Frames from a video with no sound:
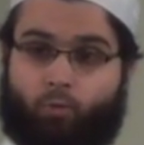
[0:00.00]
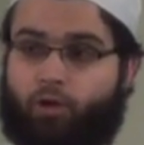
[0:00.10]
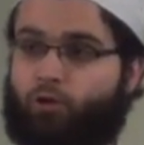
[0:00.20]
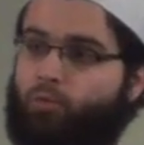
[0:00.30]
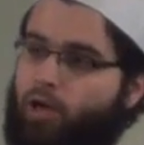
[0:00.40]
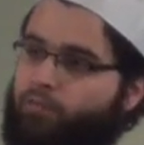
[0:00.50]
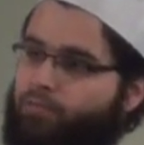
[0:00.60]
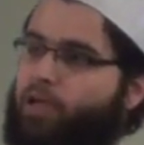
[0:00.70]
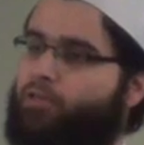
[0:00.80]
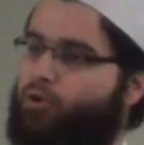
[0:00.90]
Will you not
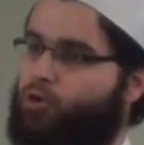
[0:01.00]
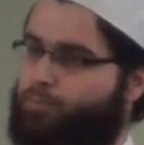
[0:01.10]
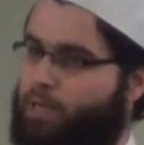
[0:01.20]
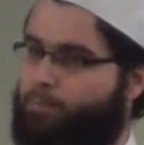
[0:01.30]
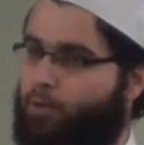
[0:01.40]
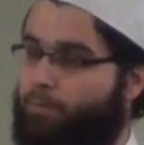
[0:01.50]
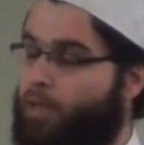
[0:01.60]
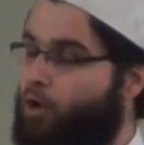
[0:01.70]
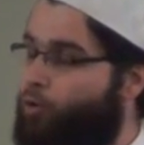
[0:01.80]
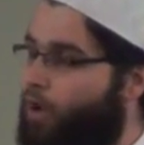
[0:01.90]
fight those
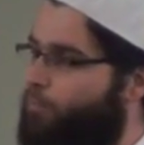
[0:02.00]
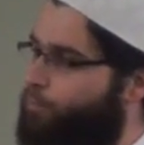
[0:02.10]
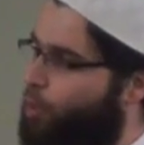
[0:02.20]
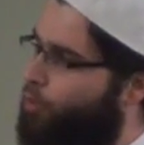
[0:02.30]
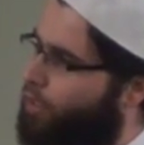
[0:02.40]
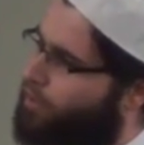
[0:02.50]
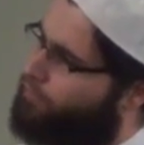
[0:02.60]
people who have broken